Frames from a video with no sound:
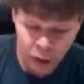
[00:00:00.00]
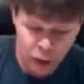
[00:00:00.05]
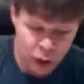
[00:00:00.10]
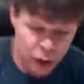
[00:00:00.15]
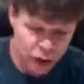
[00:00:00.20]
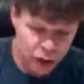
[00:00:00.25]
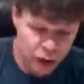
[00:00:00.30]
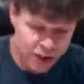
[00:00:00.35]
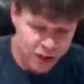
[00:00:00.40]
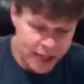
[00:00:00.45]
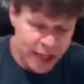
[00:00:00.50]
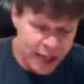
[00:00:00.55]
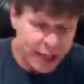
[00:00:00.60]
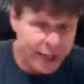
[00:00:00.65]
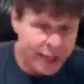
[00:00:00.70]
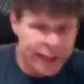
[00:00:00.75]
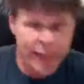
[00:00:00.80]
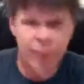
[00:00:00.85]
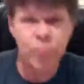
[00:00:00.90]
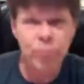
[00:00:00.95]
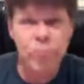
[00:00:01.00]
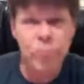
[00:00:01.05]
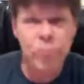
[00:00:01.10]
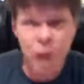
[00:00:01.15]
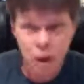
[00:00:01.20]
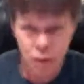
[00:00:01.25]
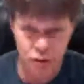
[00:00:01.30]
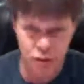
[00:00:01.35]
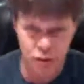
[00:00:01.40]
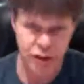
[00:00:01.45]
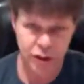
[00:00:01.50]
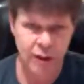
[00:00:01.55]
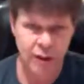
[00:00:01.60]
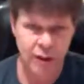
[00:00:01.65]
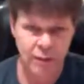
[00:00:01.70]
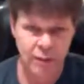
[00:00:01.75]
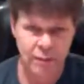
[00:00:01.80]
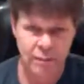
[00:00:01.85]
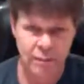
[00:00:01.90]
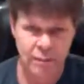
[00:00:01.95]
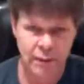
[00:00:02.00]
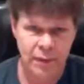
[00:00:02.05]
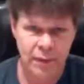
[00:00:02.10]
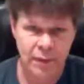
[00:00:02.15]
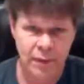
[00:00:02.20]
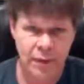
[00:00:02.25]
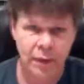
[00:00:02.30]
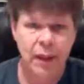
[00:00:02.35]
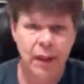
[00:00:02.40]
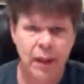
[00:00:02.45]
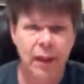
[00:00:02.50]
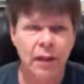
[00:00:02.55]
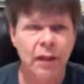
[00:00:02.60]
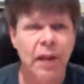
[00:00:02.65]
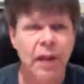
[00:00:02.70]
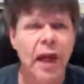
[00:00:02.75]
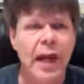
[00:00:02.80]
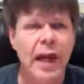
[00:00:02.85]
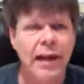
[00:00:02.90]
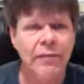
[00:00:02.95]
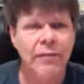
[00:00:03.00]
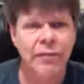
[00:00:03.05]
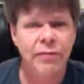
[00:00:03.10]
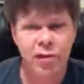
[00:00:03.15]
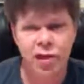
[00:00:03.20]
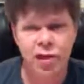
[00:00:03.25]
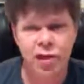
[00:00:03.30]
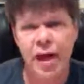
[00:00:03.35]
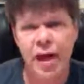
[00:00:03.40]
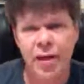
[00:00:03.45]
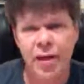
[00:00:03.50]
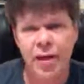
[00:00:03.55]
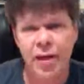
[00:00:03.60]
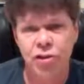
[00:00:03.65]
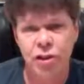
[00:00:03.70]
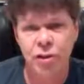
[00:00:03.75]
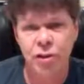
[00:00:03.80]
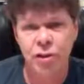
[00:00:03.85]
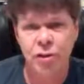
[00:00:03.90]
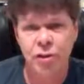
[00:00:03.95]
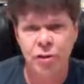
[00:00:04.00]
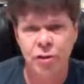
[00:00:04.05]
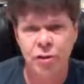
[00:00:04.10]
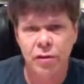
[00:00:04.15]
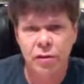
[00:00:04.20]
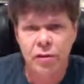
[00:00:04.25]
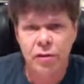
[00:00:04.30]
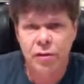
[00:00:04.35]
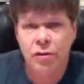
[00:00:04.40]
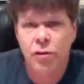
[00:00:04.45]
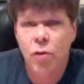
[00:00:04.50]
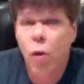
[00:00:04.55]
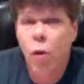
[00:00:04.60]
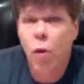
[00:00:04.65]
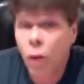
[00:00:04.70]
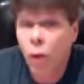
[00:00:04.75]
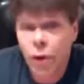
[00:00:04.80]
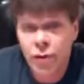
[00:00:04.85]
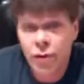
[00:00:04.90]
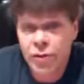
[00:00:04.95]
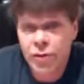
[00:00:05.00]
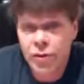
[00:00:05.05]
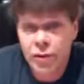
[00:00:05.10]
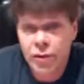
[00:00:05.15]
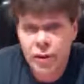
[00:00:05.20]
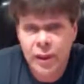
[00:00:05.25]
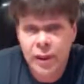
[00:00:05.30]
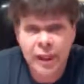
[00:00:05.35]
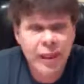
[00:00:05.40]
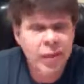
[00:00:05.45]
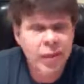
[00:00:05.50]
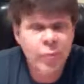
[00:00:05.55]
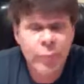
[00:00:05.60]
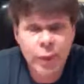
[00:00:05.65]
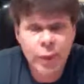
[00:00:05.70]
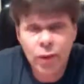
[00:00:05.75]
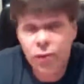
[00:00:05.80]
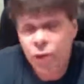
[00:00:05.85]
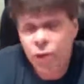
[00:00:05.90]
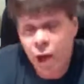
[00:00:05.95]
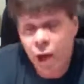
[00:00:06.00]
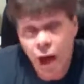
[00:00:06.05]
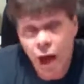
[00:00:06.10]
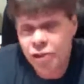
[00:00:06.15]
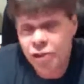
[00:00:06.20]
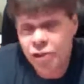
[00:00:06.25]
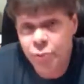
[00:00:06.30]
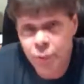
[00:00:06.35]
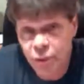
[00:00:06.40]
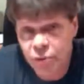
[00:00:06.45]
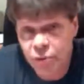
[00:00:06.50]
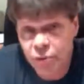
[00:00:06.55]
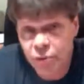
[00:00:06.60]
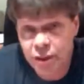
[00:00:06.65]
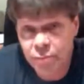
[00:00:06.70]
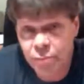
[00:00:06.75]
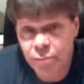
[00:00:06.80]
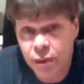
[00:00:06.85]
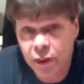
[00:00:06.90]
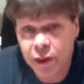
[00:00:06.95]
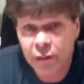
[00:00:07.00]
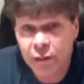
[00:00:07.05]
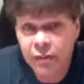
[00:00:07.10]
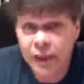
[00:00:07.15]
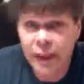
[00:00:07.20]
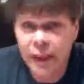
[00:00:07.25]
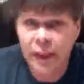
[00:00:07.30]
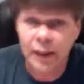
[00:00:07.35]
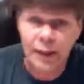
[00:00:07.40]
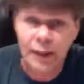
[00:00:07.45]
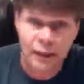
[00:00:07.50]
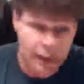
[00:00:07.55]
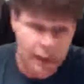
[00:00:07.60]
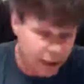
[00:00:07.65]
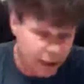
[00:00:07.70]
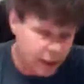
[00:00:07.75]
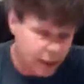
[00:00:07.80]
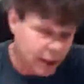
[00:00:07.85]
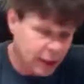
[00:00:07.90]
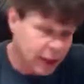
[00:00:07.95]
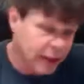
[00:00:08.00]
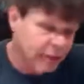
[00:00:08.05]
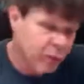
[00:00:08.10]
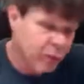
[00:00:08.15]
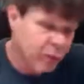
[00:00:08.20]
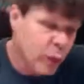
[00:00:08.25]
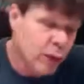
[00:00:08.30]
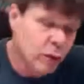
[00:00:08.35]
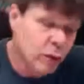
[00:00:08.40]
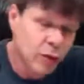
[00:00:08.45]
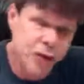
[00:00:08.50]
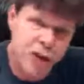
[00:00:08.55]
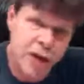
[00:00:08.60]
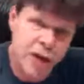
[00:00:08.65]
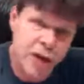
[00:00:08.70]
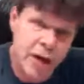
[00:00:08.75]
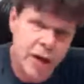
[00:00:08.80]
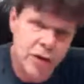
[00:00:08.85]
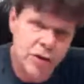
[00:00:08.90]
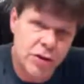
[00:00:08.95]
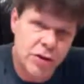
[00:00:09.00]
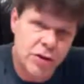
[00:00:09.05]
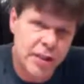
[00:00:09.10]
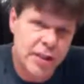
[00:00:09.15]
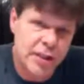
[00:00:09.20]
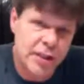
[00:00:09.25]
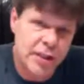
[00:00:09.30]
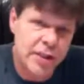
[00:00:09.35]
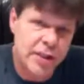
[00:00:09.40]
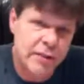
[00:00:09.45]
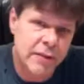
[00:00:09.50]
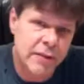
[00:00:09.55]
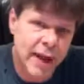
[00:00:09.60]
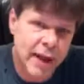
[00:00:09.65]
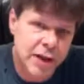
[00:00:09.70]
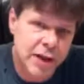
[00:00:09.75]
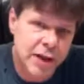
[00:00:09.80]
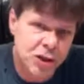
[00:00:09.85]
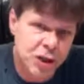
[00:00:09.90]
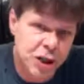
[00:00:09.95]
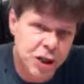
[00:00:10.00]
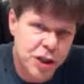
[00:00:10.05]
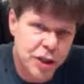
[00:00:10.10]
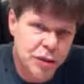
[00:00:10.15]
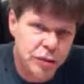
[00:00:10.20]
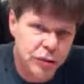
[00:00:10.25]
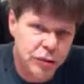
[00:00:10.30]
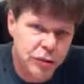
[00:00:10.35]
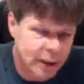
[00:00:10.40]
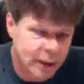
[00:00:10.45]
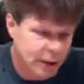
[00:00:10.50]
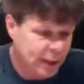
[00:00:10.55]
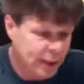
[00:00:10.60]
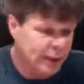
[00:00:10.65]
could set in motion a life-changing course. It could build hospitals in Bolivia. It could give wheelchairs to disadvantaged children.